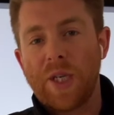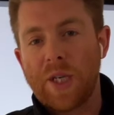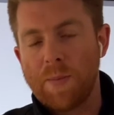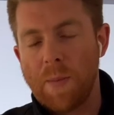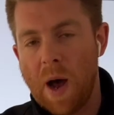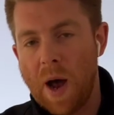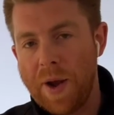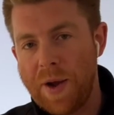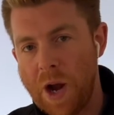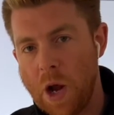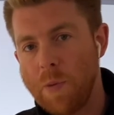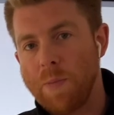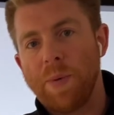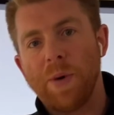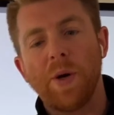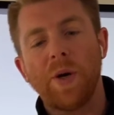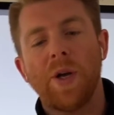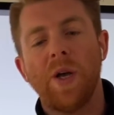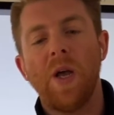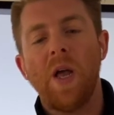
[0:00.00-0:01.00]
Smart
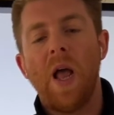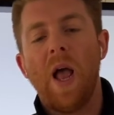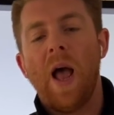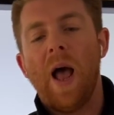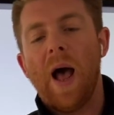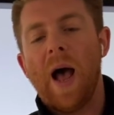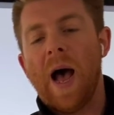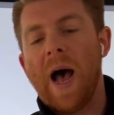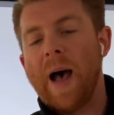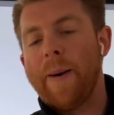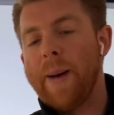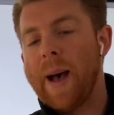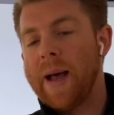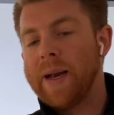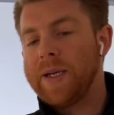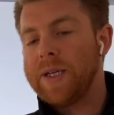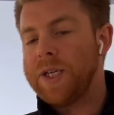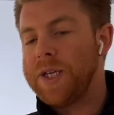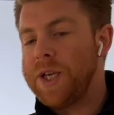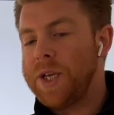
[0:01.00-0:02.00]
Notebook
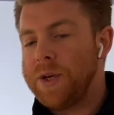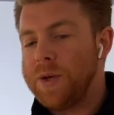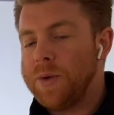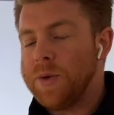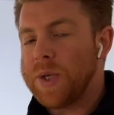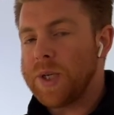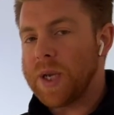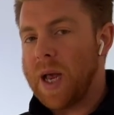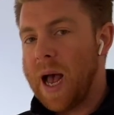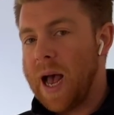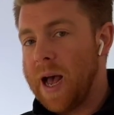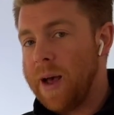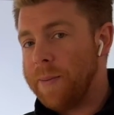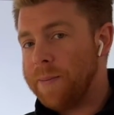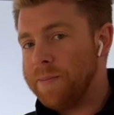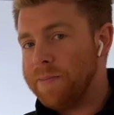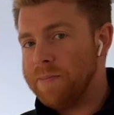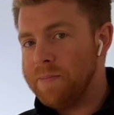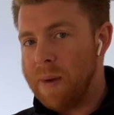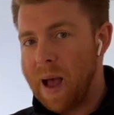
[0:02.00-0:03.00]
and to use
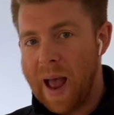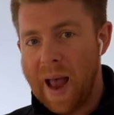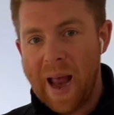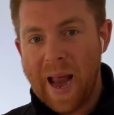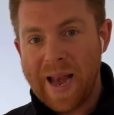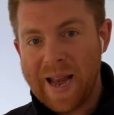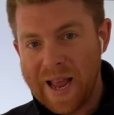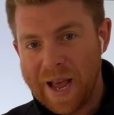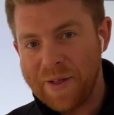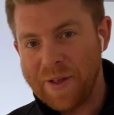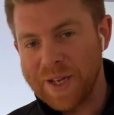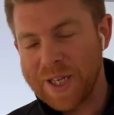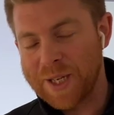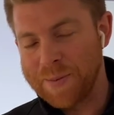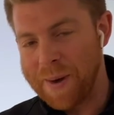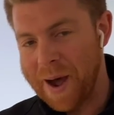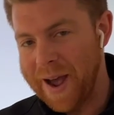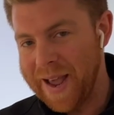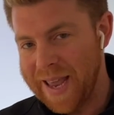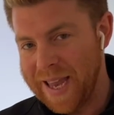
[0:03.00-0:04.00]
any other
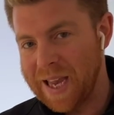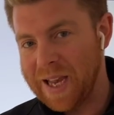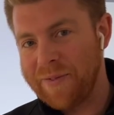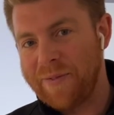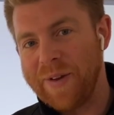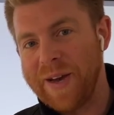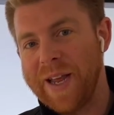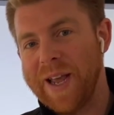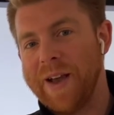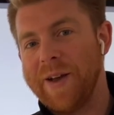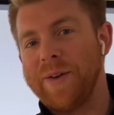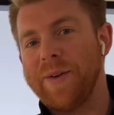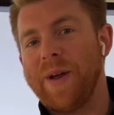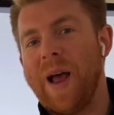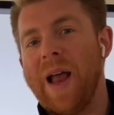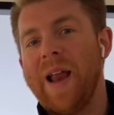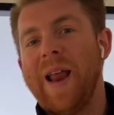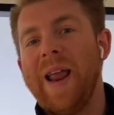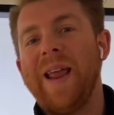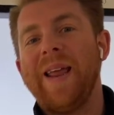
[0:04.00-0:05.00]
Smart Ink video
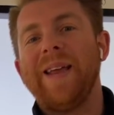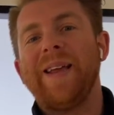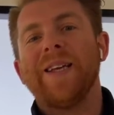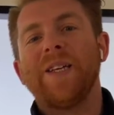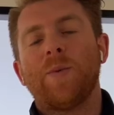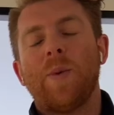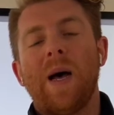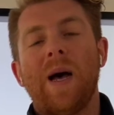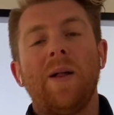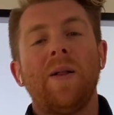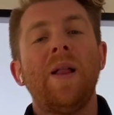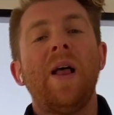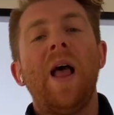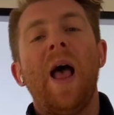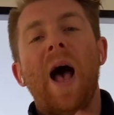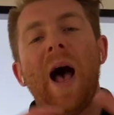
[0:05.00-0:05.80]
ink as well.